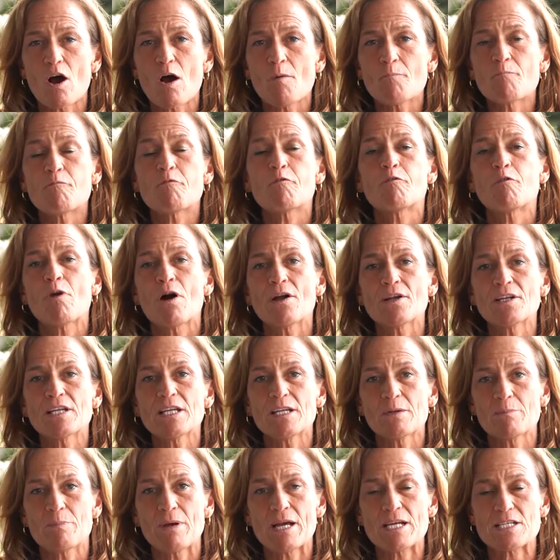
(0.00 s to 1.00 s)
up front
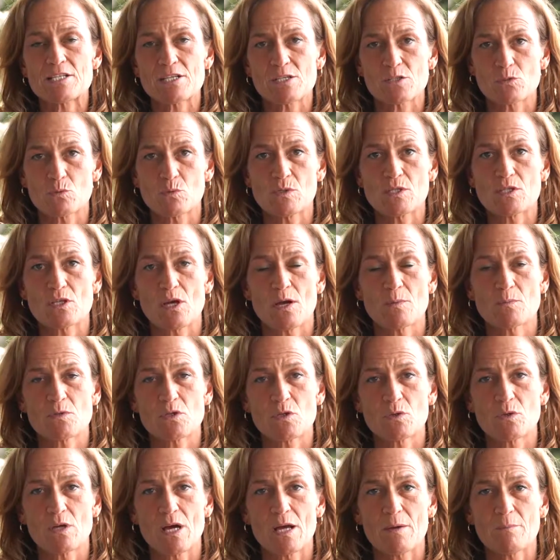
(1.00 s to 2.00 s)
in patients with type
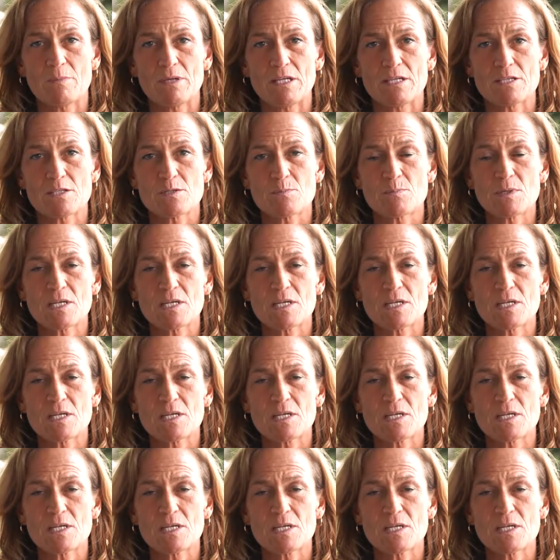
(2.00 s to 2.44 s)
2 diabetes,